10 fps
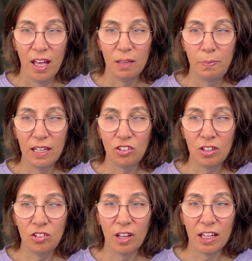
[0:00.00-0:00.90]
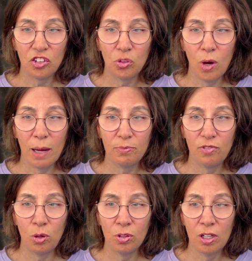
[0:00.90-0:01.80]
the PixInsight swap
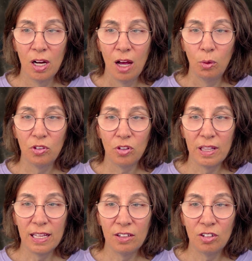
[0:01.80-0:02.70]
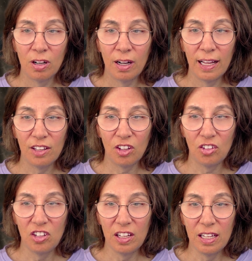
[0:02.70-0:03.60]
folder was on the internal
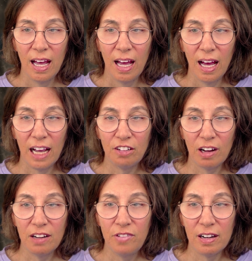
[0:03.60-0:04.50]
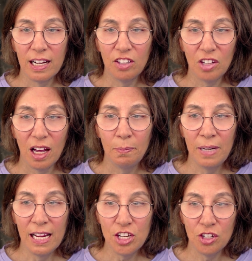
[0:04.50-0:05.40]
SSD. I tried various
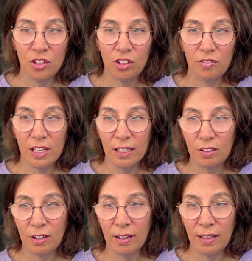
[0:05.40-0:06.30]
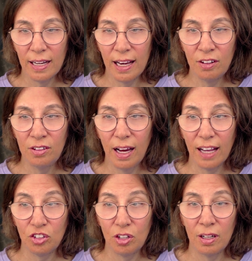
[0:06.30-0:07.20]
combinations of the internal and
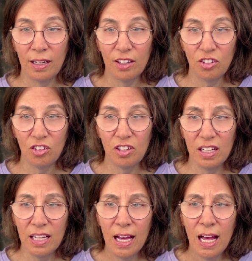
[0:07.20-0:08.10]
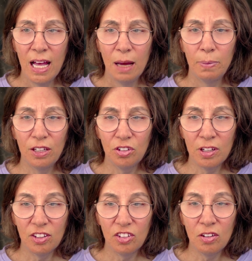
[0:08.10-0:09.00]
external SSD, but using
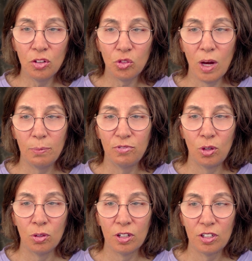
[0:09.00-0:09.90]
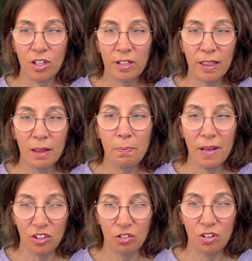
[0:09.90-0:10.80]
a single swap folder turned in the
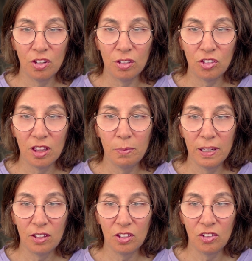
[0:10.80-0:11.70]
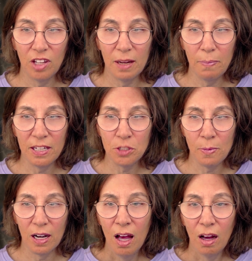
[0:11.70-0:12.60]
best results on the PixInsight
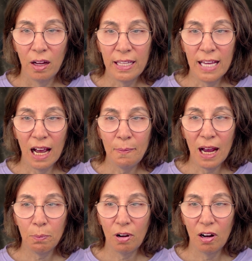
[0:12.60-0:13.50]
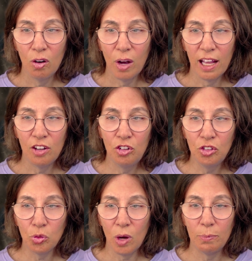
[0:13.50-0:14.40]
benchmark. On the iMac Pro, I had 2
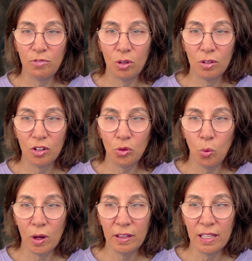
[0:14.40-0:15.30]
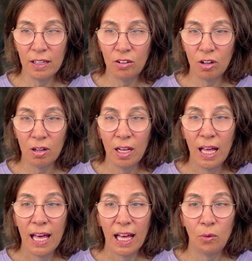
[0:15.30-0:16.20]
swap folders, one on the internal
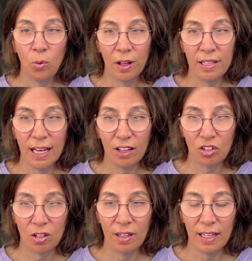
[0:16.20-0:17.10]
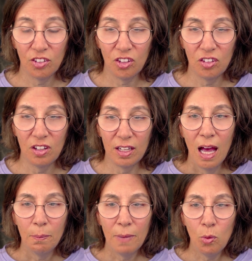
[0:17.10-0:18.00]
and one on the external SSD.
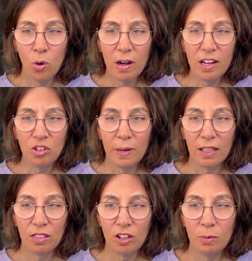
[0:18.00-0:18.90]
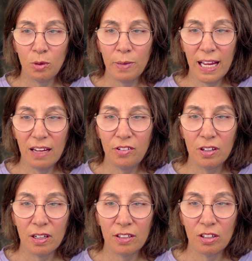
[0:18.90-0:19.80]
My worries about thermal
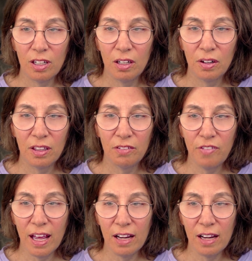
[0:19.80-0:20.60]
behavior under load and fan